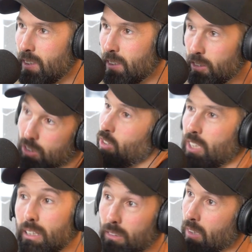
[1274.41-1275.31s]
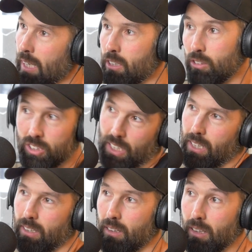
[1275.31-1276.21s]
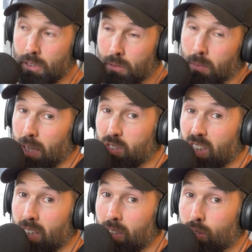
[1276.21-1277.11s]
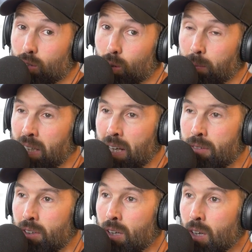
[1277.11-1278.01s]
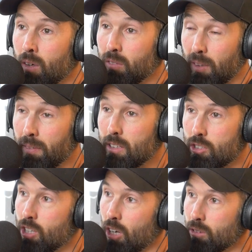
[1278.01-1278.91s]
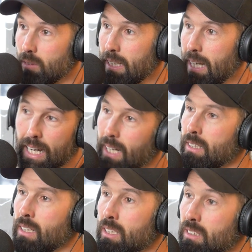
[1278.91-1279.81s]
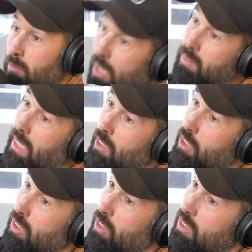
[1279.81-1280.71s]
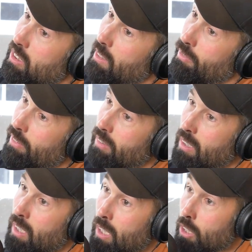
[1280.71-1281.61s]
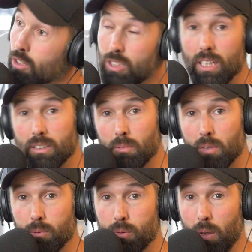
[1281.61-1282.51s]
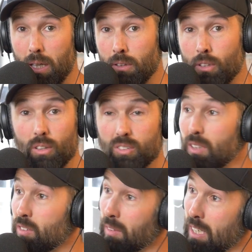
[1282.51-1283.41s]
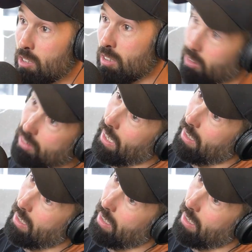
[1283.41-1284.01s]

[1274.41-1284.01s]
You see, like you see it. You might have seen it in a tournament even. If someone gets choked really hard, sometimes they can just go stiff you see it sometimes in the UFC. If someone gets knocked out,